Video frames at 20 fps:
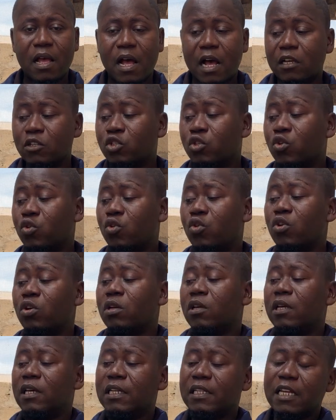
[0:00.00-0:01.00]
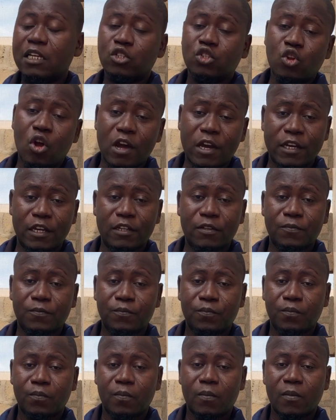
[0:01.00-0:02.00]
And so in the stocking,
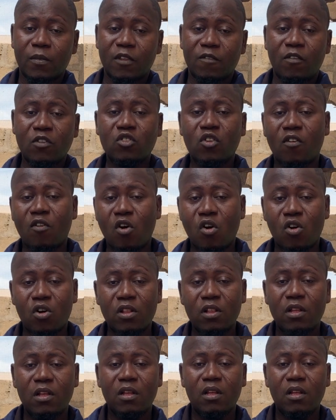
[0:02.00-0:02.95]
first of all,